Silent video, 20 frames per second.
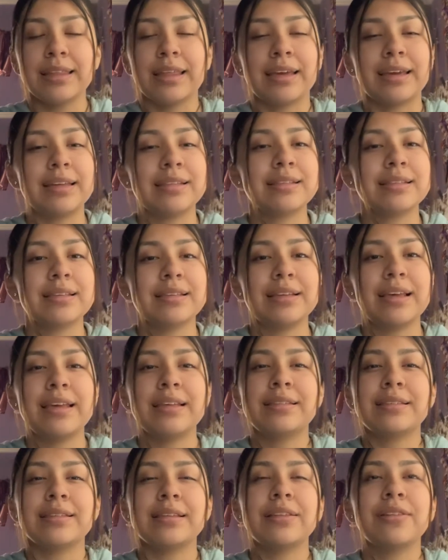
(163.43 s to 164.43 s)
Like
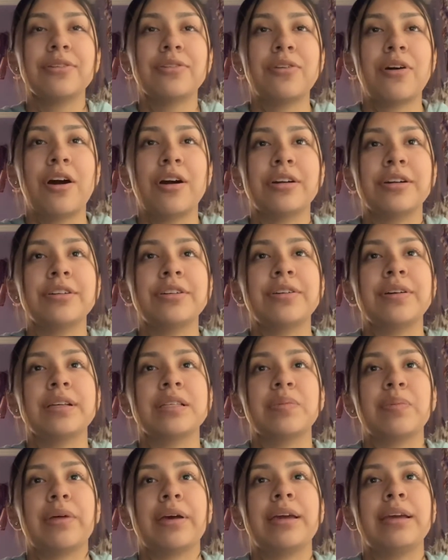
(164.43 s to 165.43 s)
it's a little harder to
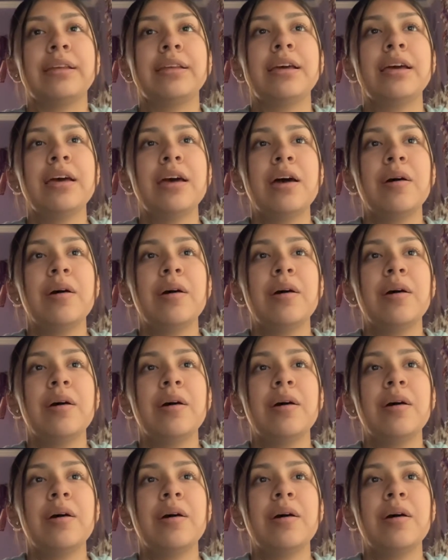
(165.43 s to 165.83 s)
explain,